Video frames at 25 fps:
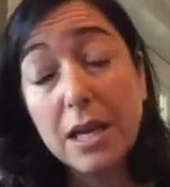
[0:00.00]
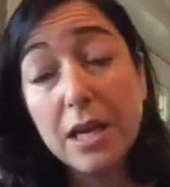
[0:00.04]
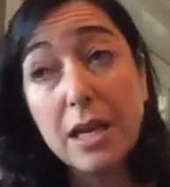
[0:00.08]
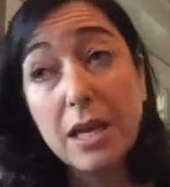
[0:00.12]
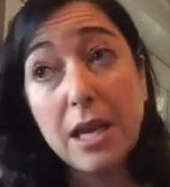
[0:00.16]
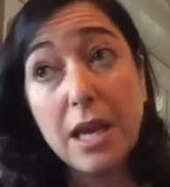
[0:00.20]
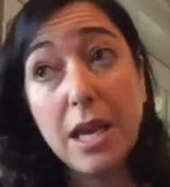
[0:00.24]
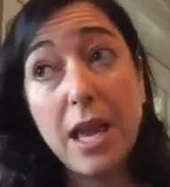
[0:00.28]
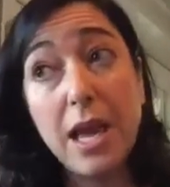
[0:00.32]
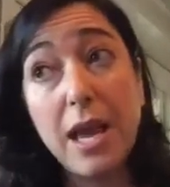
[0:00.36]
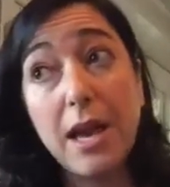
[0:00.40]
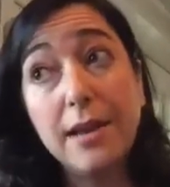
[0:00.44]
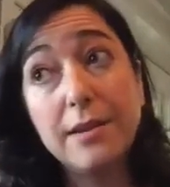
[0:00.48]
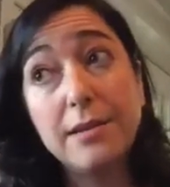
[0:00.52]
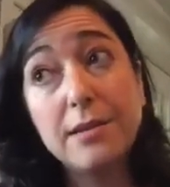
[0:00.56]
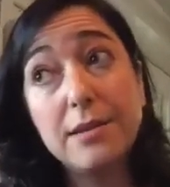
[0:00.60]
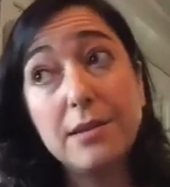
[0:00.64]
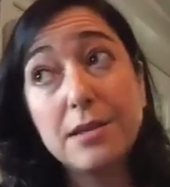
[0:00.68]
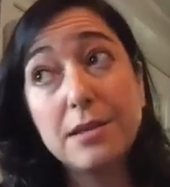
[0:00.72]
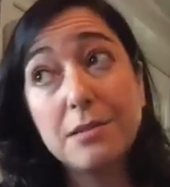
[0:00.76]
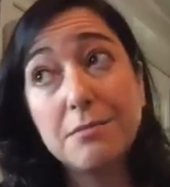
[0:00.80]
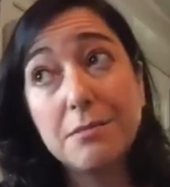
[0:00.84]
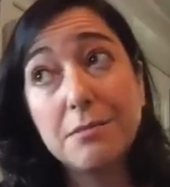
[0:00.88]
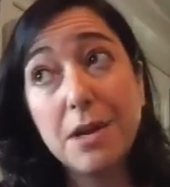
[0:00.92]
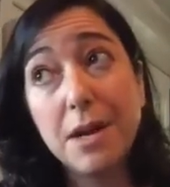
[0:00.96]
And
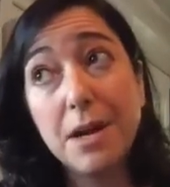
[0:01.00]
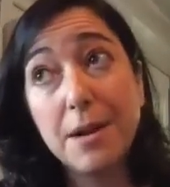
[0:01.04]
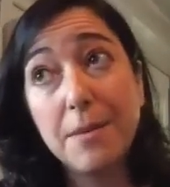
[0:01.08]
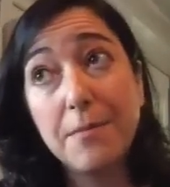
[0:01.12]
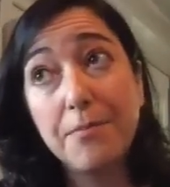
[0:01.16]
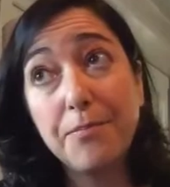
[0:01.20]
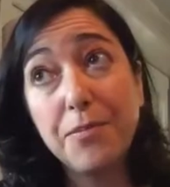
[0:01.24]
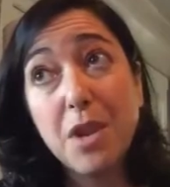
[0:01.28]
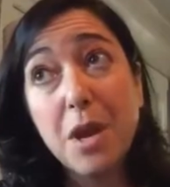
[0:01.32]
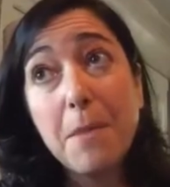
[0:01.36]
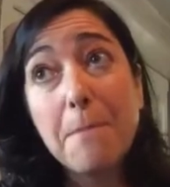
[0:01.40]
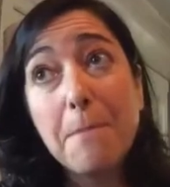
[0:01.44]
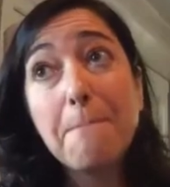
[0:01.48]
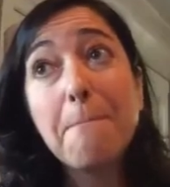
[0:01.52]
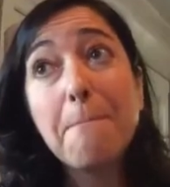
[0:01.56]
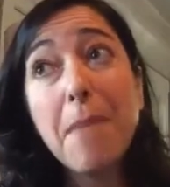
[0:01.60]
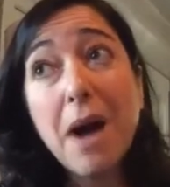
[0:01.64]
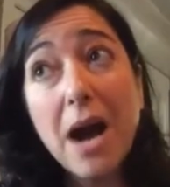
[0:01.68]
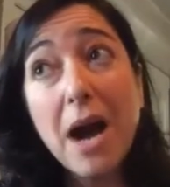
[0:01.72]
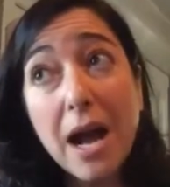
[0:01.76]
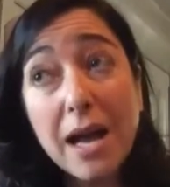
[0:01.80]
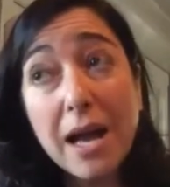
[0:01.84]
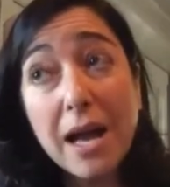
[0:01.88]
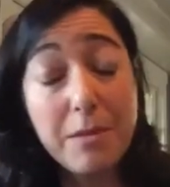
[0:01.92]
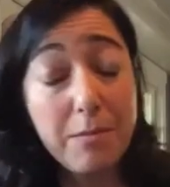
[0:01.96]

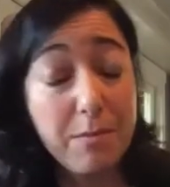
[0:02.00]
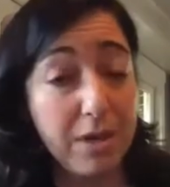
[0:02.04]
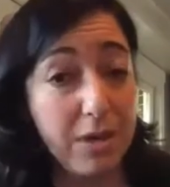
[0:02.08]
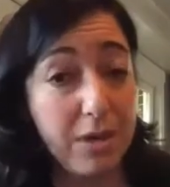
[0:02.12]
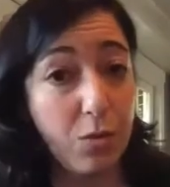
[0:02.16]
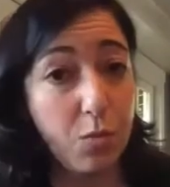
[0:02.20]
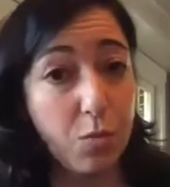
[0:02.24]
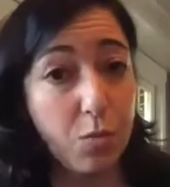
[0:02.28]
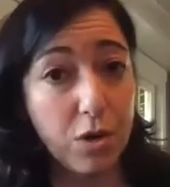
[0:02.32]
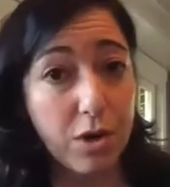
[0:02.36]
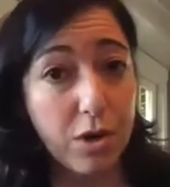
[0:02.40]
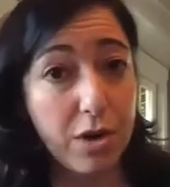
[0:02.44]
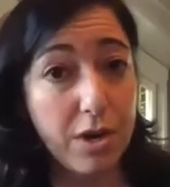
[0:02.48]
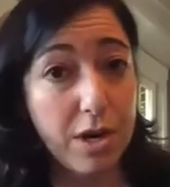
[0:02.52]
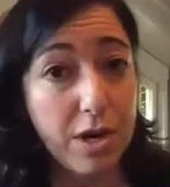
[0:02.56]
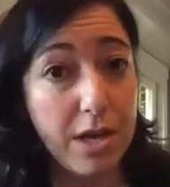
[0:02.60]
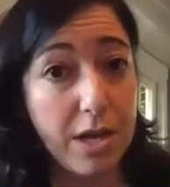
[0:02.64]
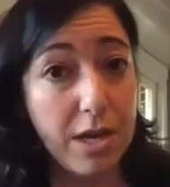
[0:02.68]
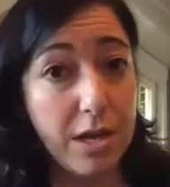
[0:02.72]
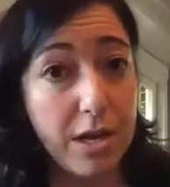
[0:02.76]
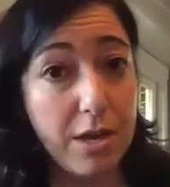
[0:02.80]
my big worry